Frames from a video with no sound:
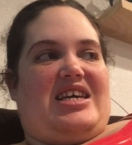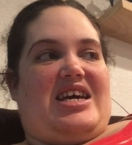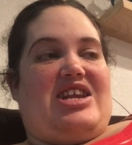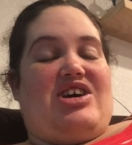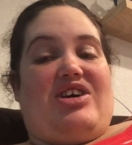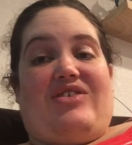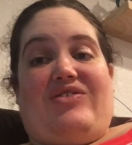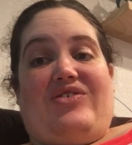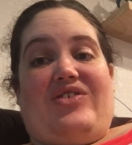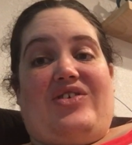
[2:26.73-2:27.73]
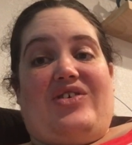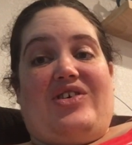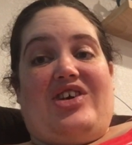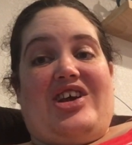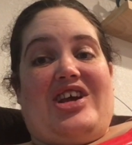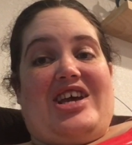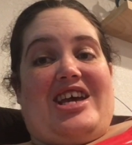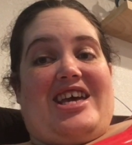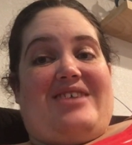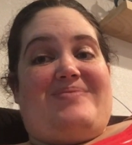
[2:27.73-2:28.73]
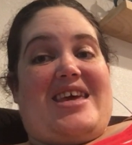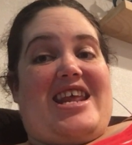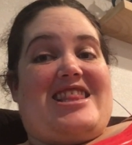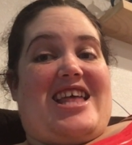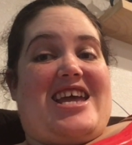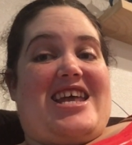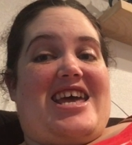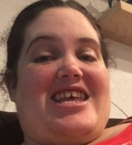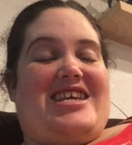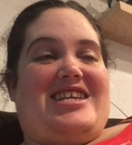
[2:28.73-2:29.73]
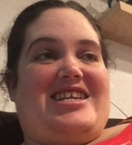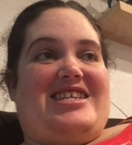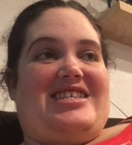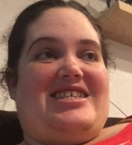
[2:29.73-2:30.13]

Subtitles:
enough, I'm getting lightheaded,